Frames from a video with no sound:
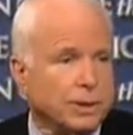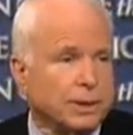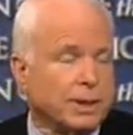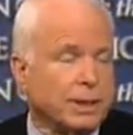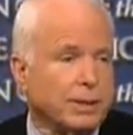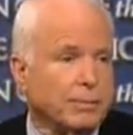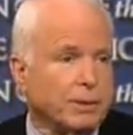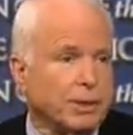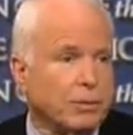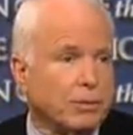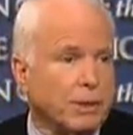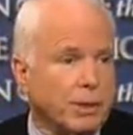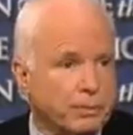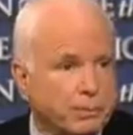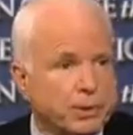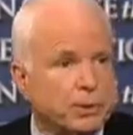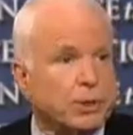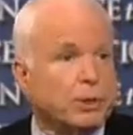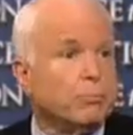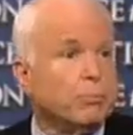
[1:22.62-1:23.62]
chemical
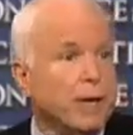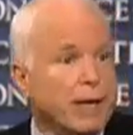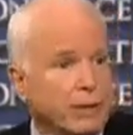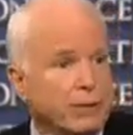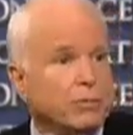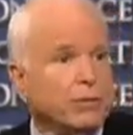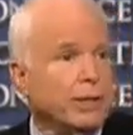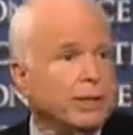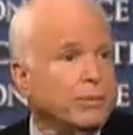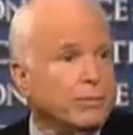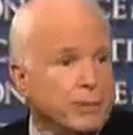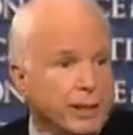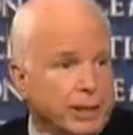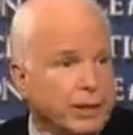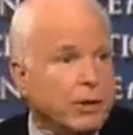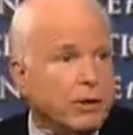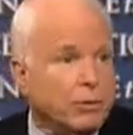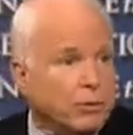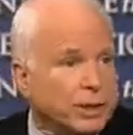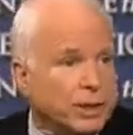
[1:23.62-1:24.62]
weapons, and by the way, we
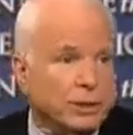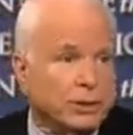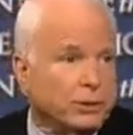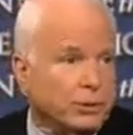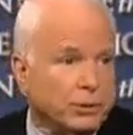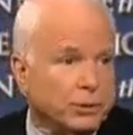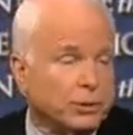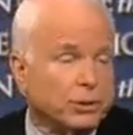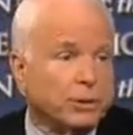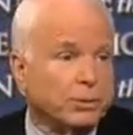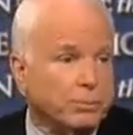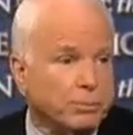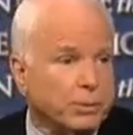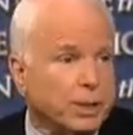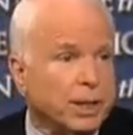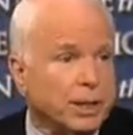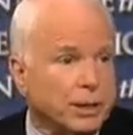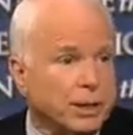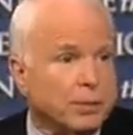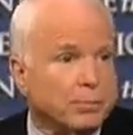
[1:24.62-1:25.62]
know he's used them
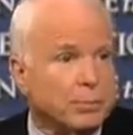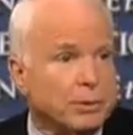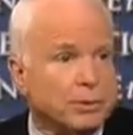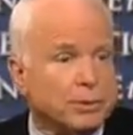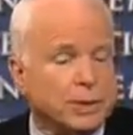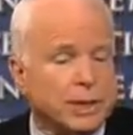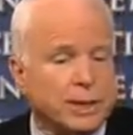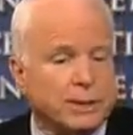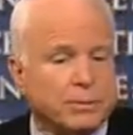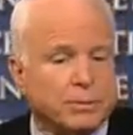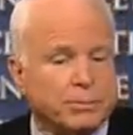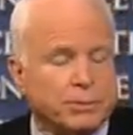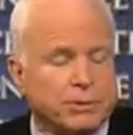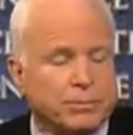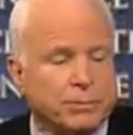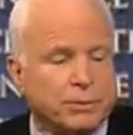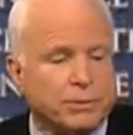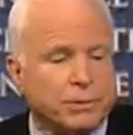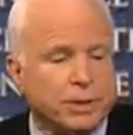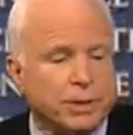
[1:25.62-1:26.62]
a number of times
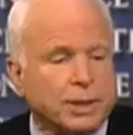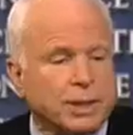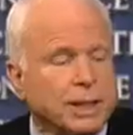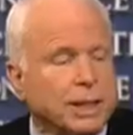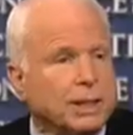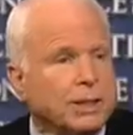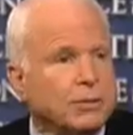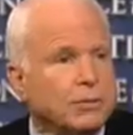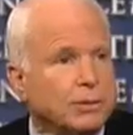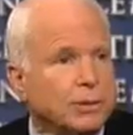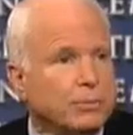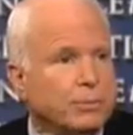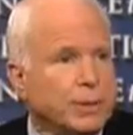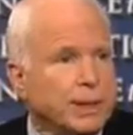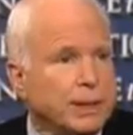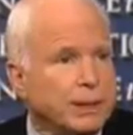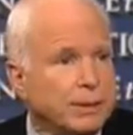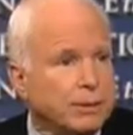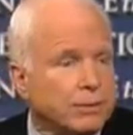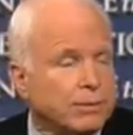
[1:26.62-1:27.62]
before, would
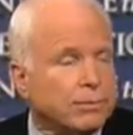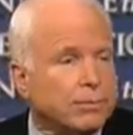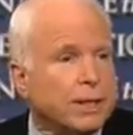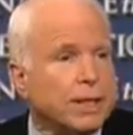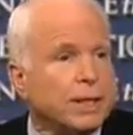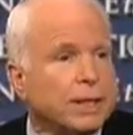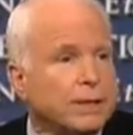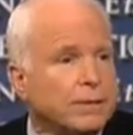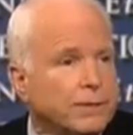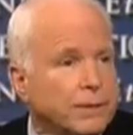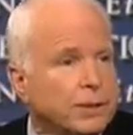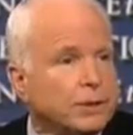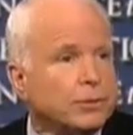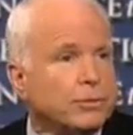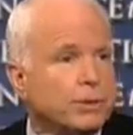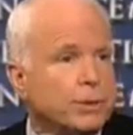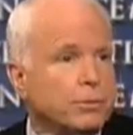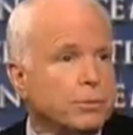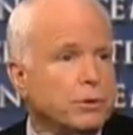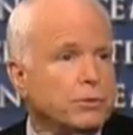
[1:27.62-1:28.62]
be the threat of his
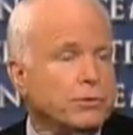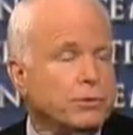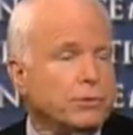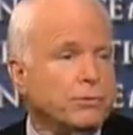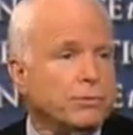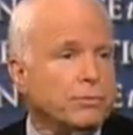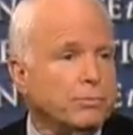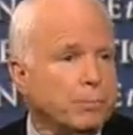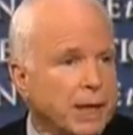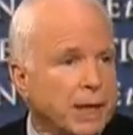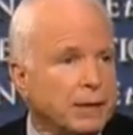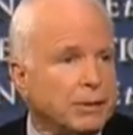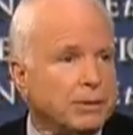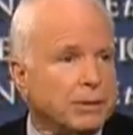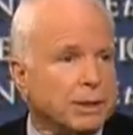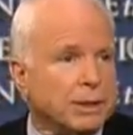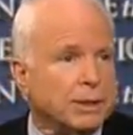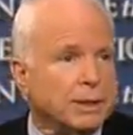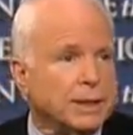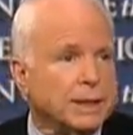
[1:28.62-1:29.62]
removal from
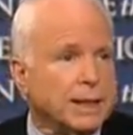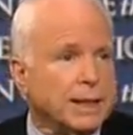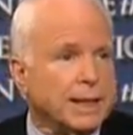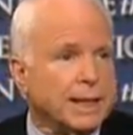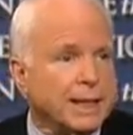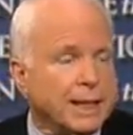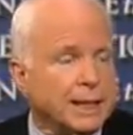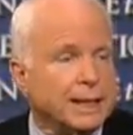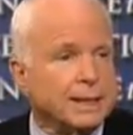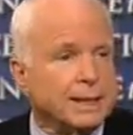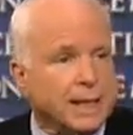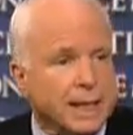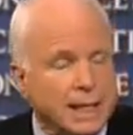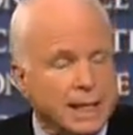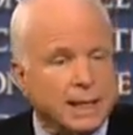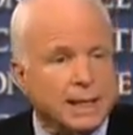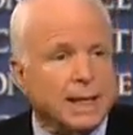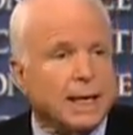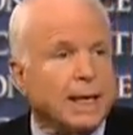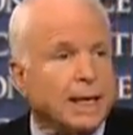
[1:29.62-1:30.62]
power. And
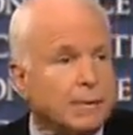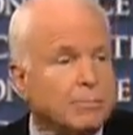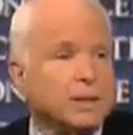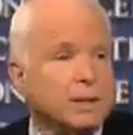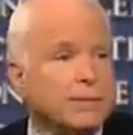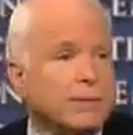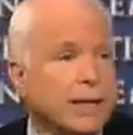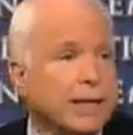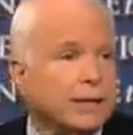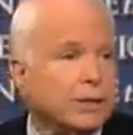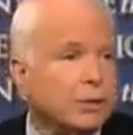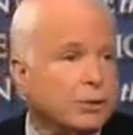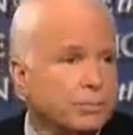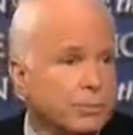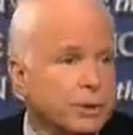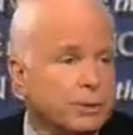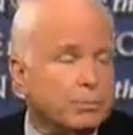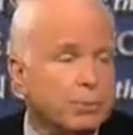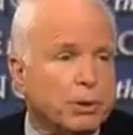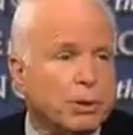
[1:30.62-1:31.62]
that has to
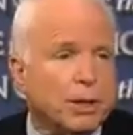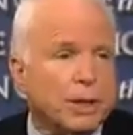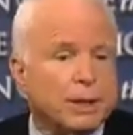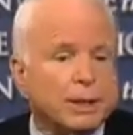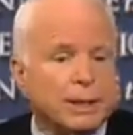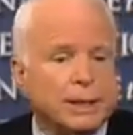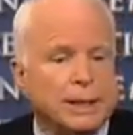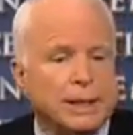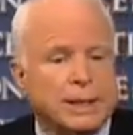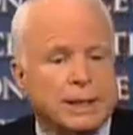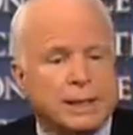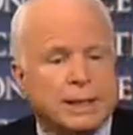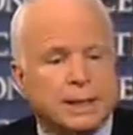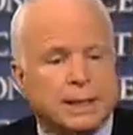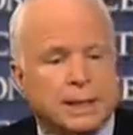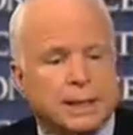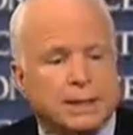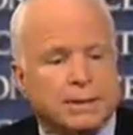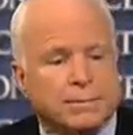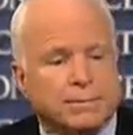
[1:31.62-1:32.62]
be part
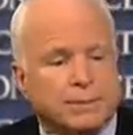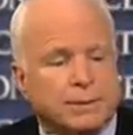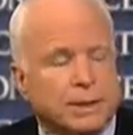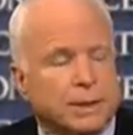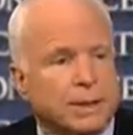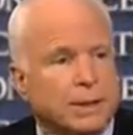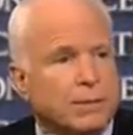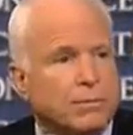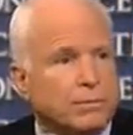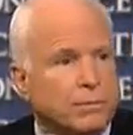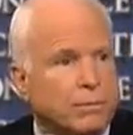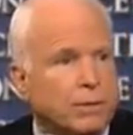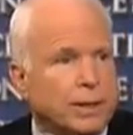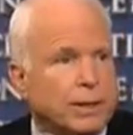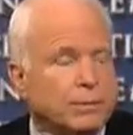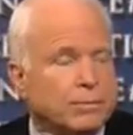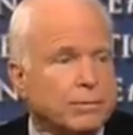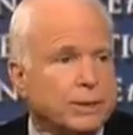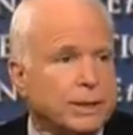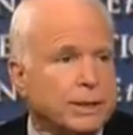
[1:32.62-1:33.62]
of what
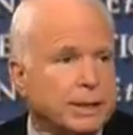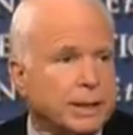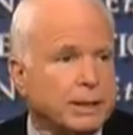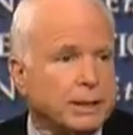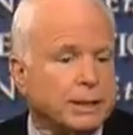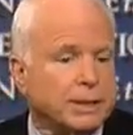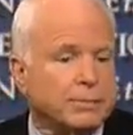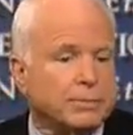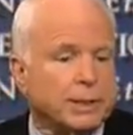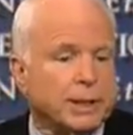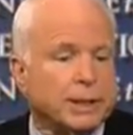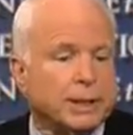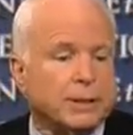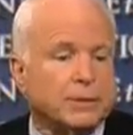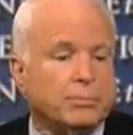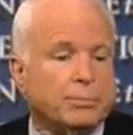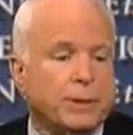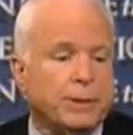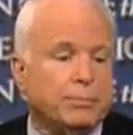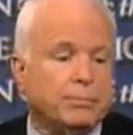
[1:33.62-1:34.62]
we tell the American
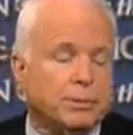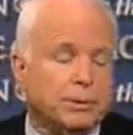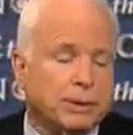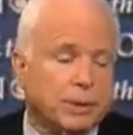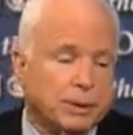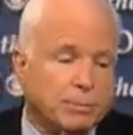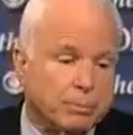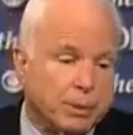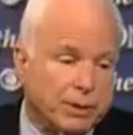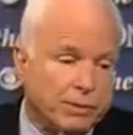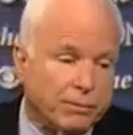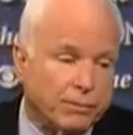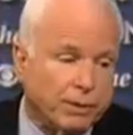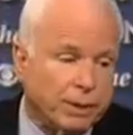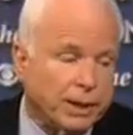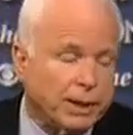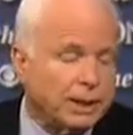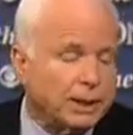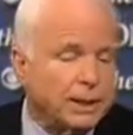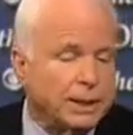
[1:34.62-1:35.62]
people. But
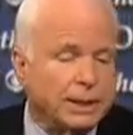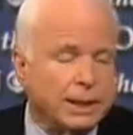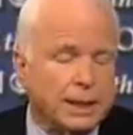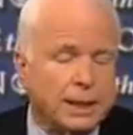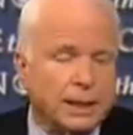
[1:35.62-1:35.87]
finally,